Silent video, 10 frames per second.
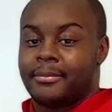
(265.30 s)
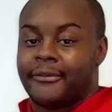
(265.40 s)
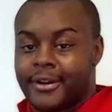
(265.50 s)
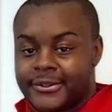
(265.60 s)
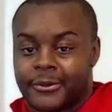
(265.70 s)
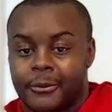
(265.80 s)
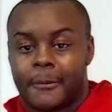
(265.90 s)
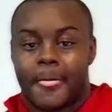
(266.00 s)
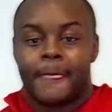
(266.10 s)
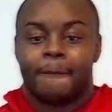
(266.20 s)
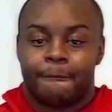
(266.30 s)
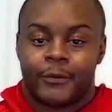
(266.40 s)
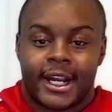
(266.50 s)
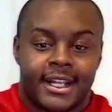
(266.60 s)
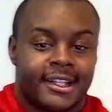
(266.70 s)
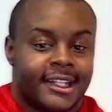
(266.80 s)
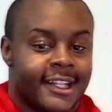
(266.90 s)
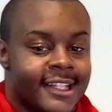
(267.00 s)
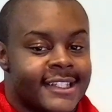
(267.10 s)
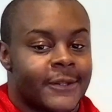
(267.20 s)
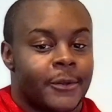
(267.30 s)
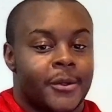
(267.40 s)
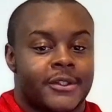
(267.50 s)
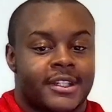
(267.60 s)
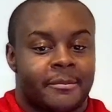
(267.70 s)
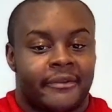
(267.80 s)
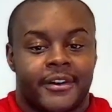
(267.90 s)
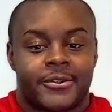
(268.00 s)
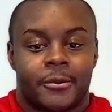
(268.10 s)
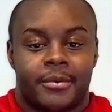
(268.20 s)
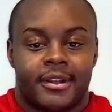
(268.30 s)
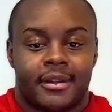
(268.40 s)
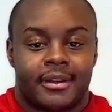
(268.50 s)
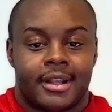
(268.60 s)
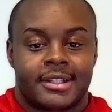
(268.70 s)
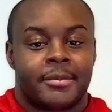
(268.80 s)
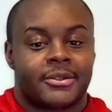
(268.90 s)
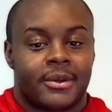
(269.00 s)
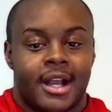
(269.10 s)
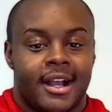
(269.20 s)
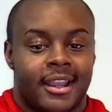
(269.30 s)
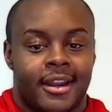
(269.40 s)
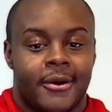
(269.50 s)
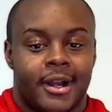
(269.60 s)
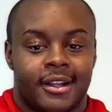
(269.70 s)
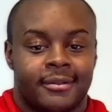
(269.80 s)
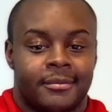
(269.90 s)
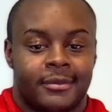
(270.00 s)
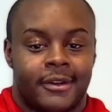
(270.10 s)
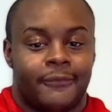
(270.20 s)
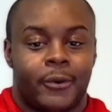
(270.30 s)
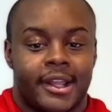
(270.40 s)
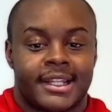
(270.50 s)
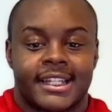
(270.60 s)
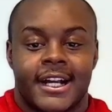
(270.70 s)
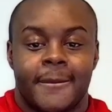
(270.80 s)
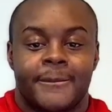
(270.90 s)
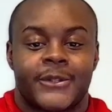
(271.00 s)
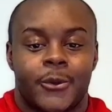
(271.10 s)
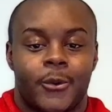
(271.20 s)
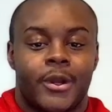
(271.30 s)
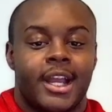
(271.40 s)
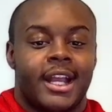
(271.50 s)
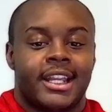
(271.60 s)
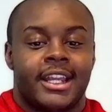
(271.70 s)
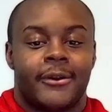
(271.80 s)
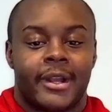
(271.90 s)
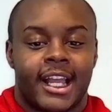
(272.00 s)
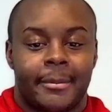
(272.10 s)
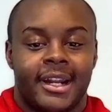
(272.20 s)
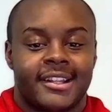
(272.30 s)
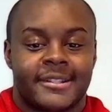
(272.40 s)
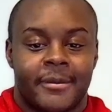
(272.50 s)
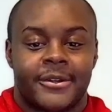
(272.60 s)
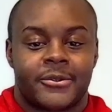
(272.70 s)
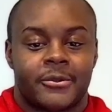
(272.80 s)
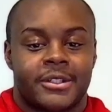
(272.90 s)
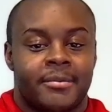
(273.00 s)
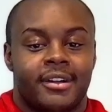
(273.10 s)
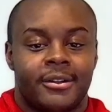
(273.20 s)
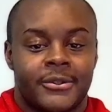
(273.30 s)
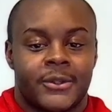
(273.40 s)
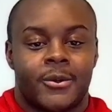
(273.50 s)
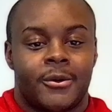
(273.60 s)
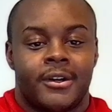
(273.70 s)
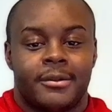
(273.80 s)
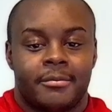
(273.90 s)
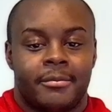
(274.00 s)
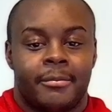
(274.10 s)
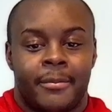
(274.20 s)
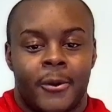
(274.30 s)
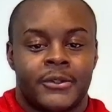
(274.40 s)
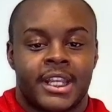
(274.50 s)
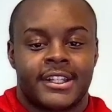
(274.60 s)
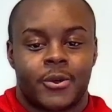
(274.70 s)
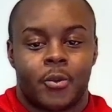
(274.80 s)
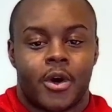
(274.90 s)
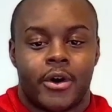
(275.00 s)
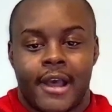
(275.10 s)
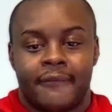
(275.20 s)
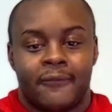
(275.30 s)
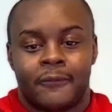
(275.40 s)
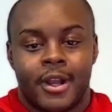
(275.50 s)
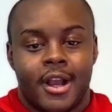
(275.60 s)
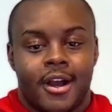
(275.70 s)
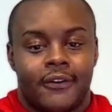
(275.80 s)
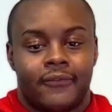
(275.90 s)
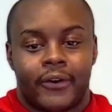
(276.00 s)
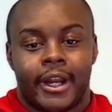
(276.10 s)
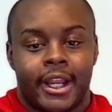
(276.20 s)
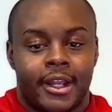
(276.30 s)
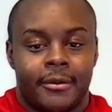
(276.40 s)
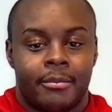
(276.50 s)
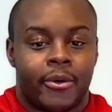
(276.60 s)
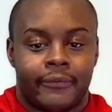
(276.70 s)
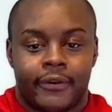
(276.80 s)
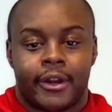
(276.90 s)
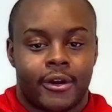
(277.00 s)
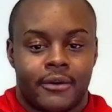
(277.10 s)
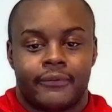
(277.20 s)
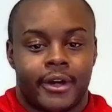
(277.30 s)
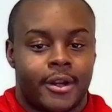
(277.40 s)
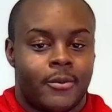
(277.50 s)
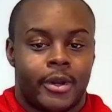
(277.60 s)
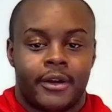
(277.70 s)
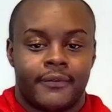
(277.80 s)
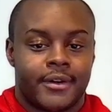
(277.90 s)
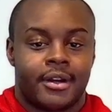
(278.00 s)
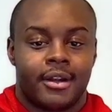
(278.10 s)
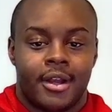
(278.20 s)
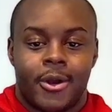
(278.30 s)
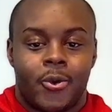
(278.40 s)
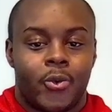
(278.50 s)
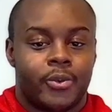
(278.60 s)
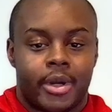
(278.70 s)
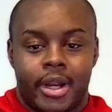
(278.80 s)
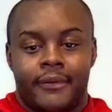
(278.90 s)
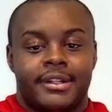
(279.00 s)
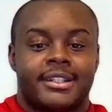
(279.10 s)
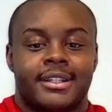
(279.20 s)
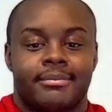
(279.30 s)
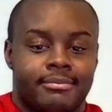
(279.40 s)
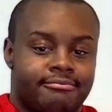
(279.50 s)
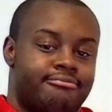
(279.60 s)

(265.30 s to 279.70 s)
professional, right? So it was a professional pick. That's what I can afford at the time. So, ain't gotta be nothing special. Just put a little suit on, pose against the wall, have a friend, boyfriend, girlfriend, whatever, whoever, just to